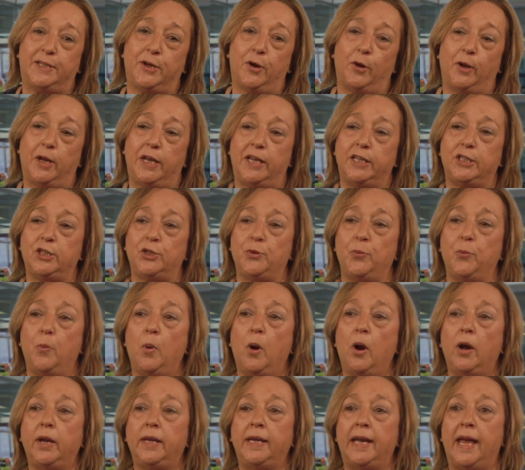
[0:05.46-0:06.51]
College.
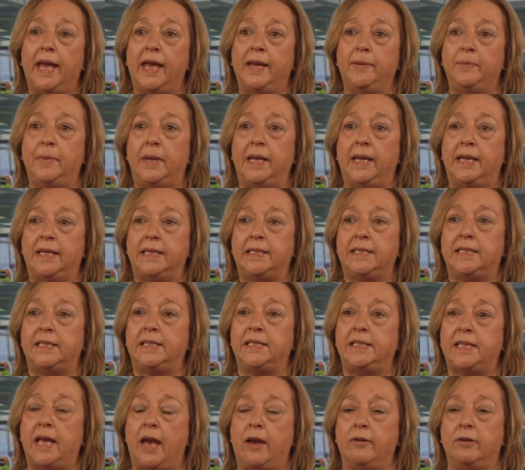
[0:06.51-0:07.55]
My name is
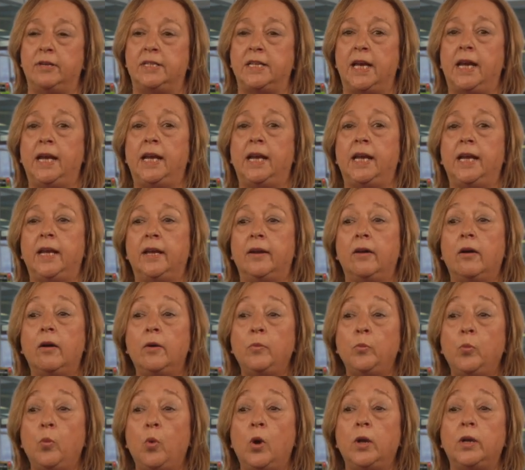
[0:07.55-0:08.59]
Sarah Daly and
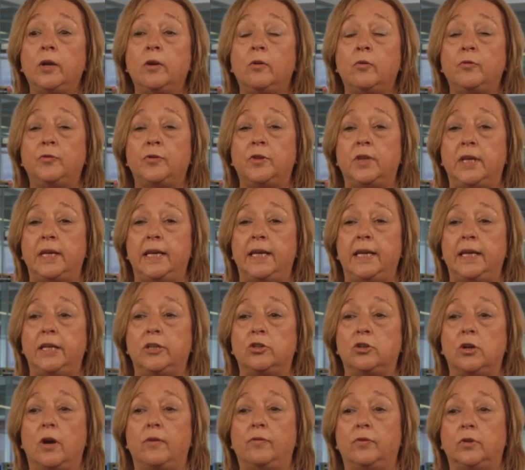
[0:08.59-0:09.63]
I'm one of the
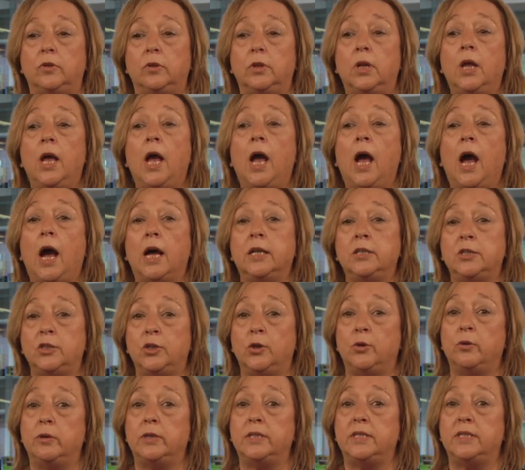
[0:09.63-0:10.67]
travel and
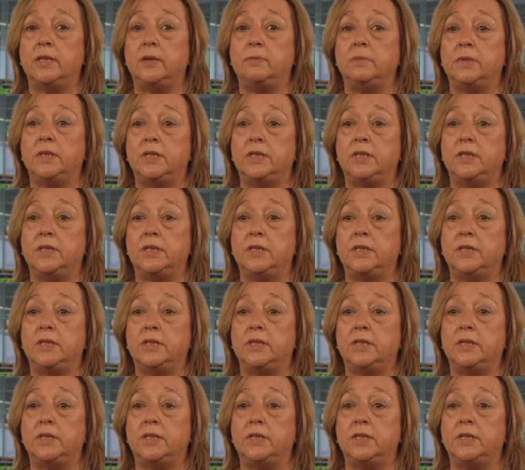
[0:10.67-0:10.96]
tourism